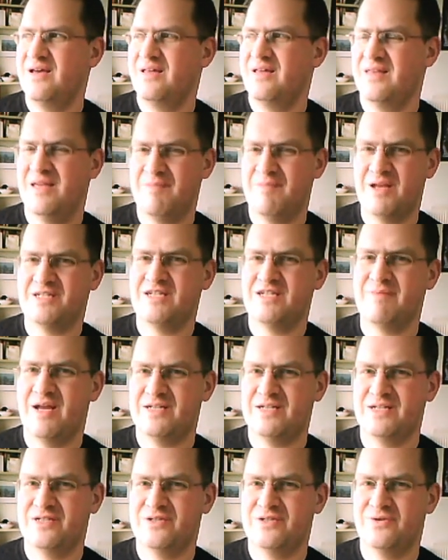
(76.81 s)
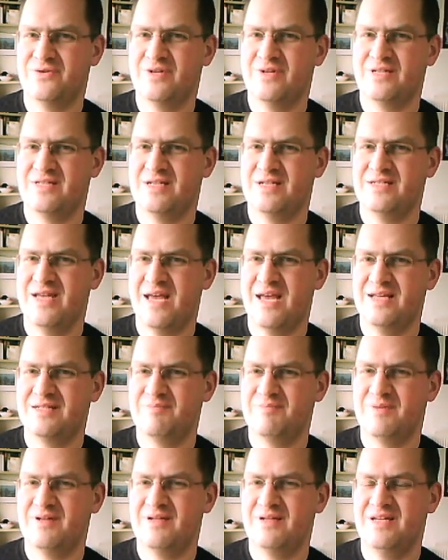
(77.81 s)
I think he mentioned a magic sword, and I said yes,
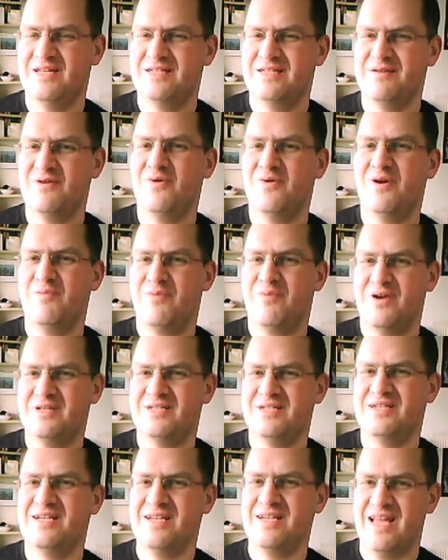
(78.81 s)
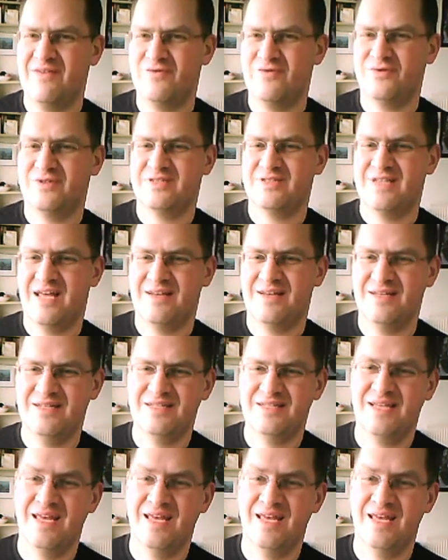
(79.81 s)
but he seemed quite impressed it didn't have all the standards.